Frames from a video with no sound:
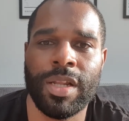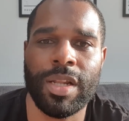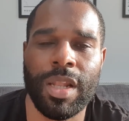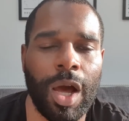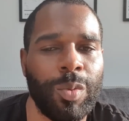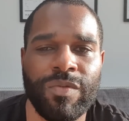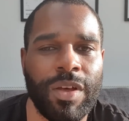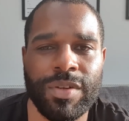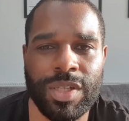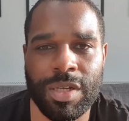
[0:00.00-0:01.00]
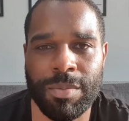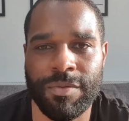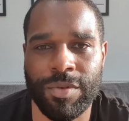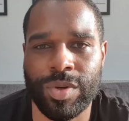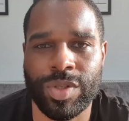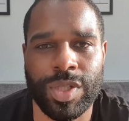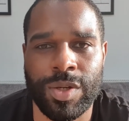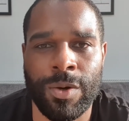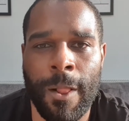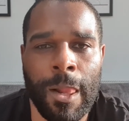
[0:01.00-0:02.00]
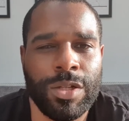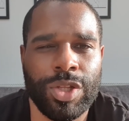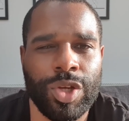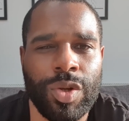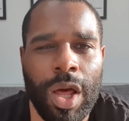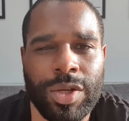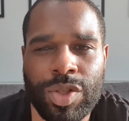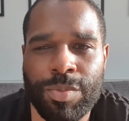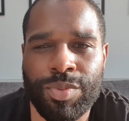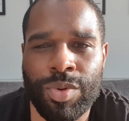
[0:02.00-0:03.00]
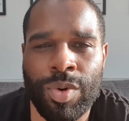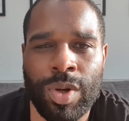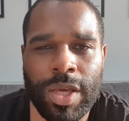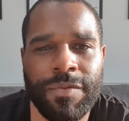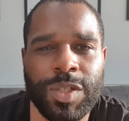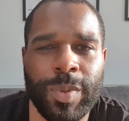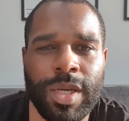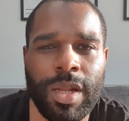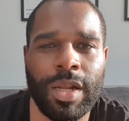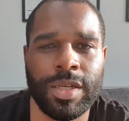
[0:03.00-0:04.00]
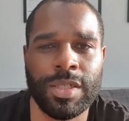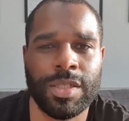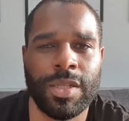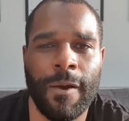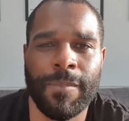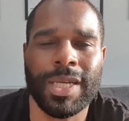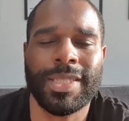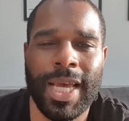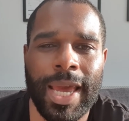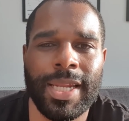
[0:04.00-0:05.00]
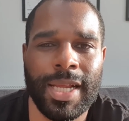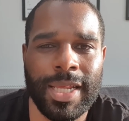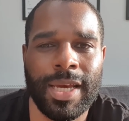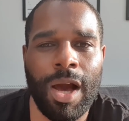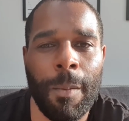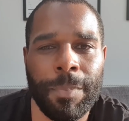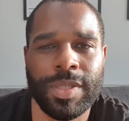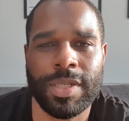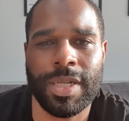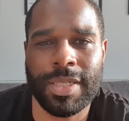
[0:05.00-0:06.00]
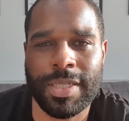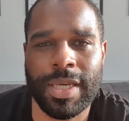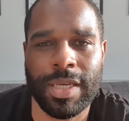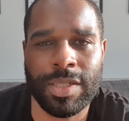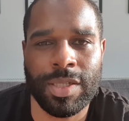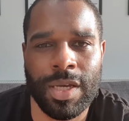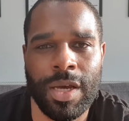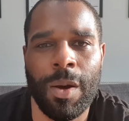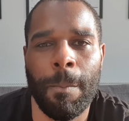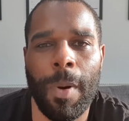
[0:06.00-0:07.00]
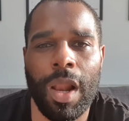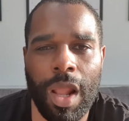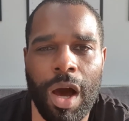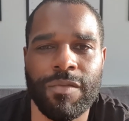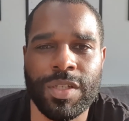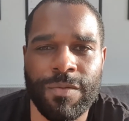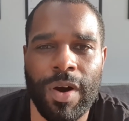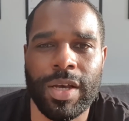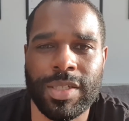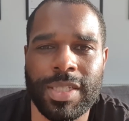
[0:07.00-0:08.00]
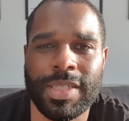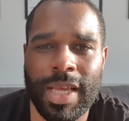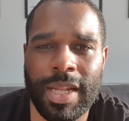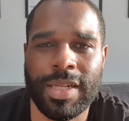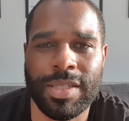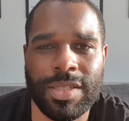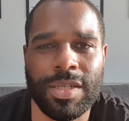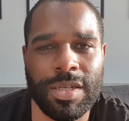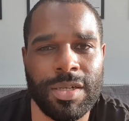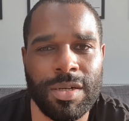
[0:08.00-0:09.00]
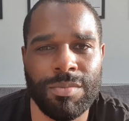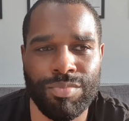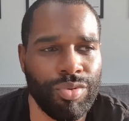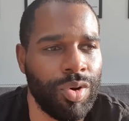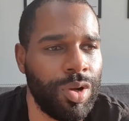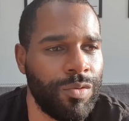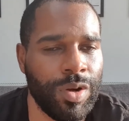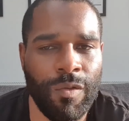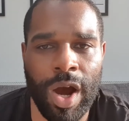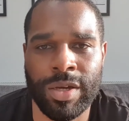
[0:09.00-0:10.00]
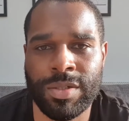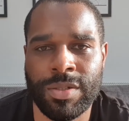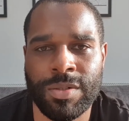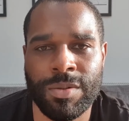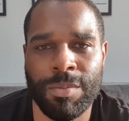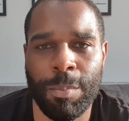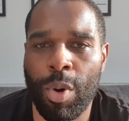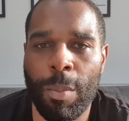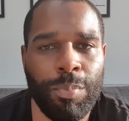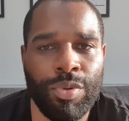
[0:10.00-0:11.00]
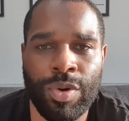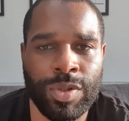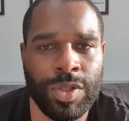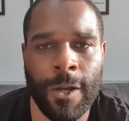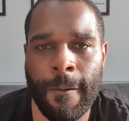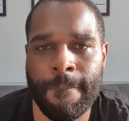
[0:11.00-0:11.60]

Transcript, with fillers: like we've never seen him before still. The dude likes to brawl. If he's being honest, as technically competent as he is, a lot of his fights descend into brawlery, right? Pub brawls.